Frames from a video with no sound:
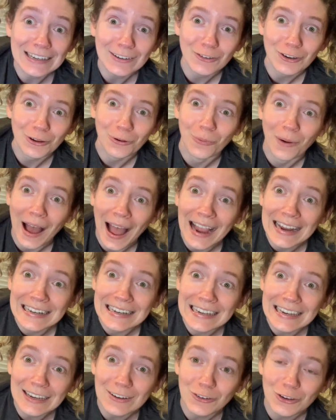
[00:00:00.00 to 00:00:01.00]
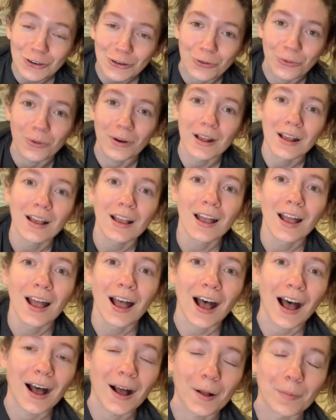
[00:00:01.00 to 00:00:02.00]
to.
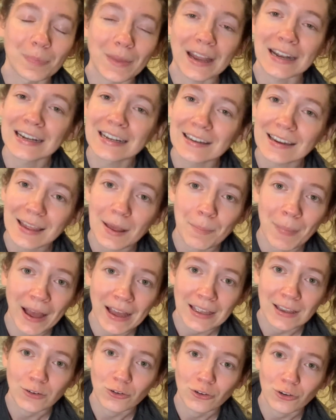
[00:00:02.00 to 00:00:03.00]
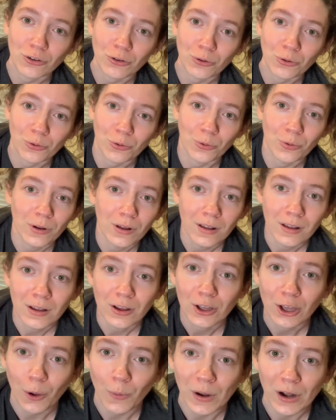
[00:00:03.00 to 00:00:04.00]
I need to get back into
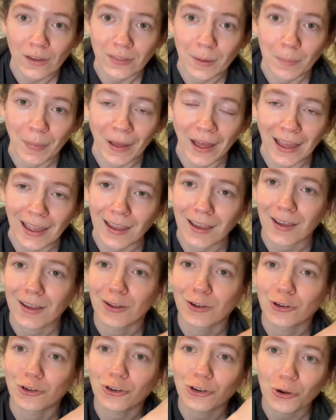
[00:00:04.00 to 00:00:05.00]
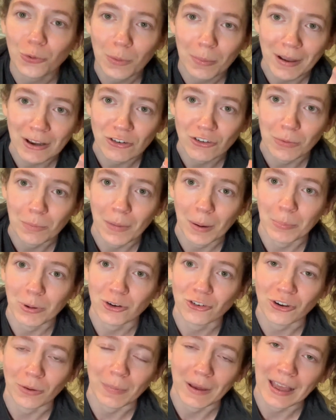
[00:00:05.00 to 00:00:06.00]
going on the bike, doing my gym
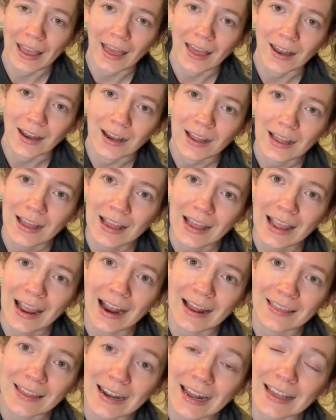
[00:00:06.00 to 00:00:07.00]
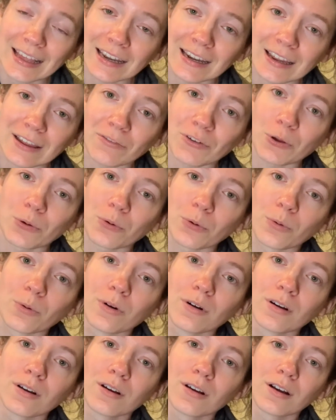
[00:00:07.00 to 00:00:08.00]
membership again, and then I can give you
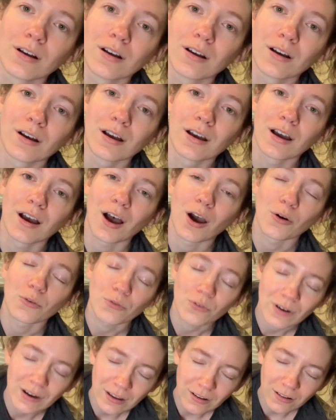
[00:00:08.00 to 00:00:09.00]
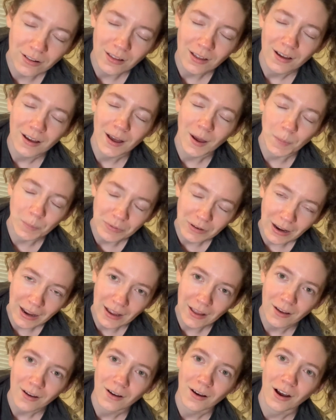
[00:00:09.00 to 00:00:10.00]
a real
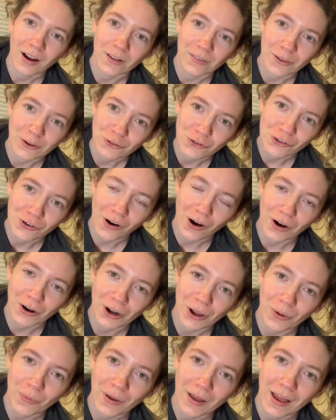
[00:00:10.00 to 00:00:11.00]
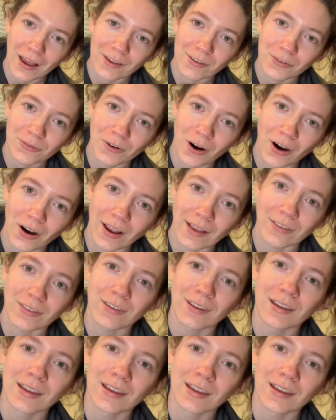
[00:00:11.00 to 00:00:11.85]
update on the JOROTO as far as